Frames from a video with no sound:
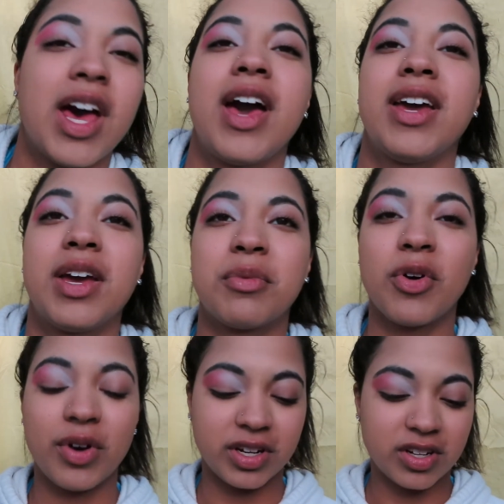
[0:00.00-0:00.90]
I am
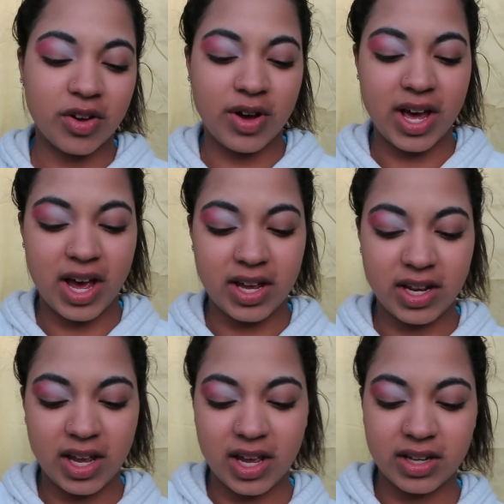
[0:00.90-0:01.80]
going to go ahead
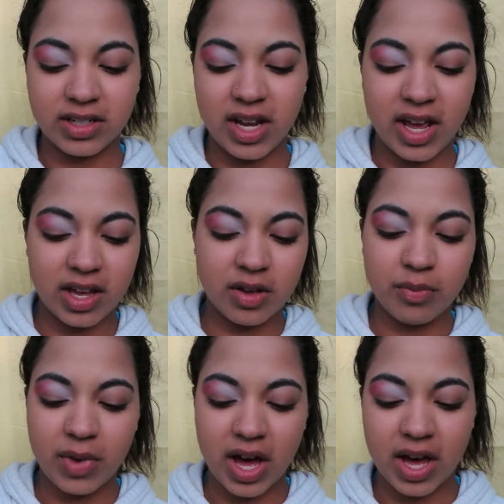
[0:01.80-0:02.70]
and take
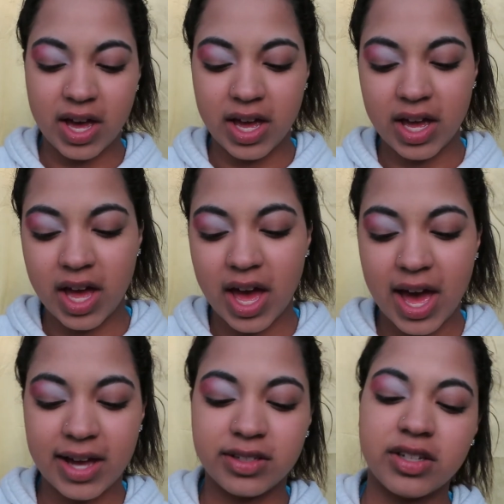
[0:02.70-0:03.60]
my
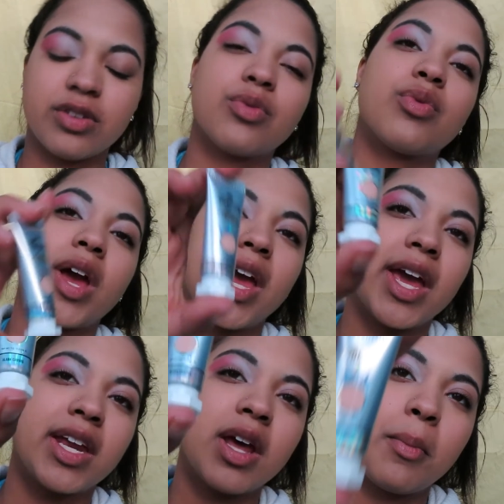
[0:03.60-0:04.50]
Acid
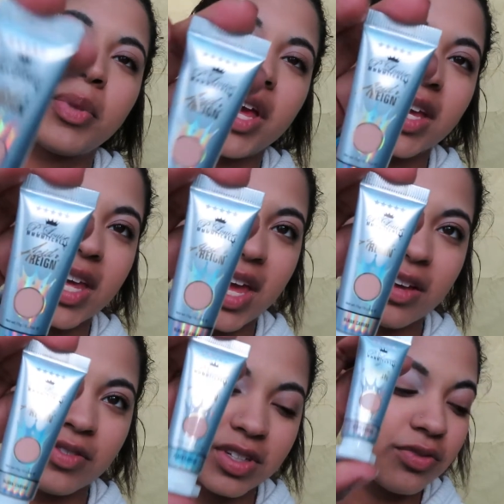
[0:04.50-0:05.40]
Rain blank
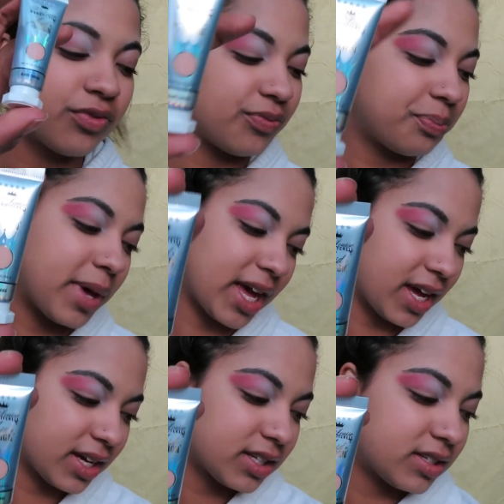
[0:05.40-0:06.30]
canvas
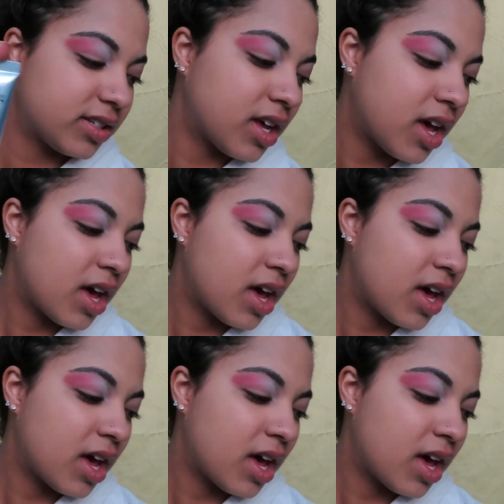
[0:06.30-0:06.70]
base